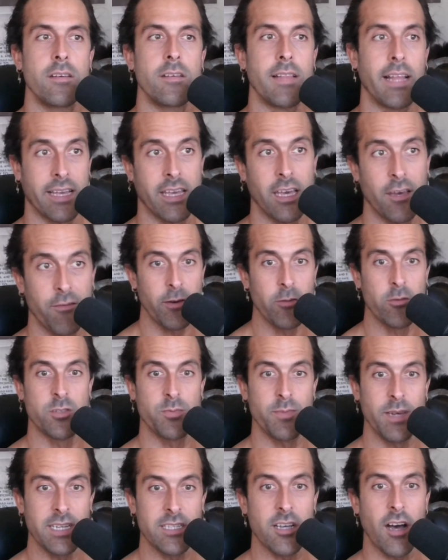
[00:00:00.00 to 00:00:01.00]
Like,
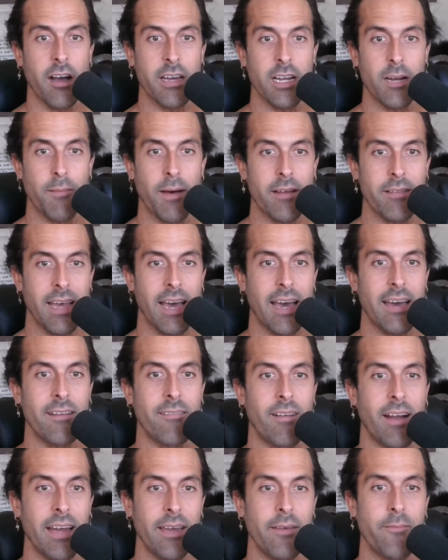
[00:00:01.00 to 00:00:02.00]
was me talking about that,
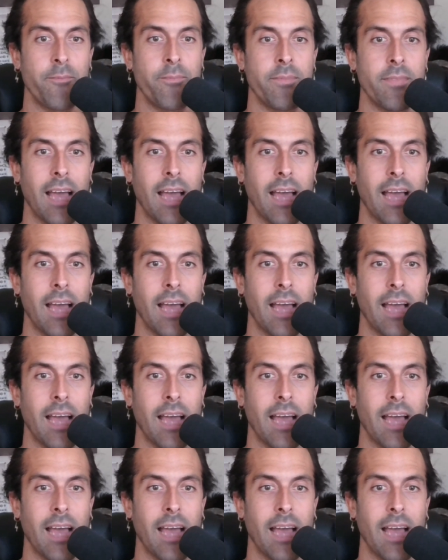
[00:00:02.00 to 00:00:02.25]
right?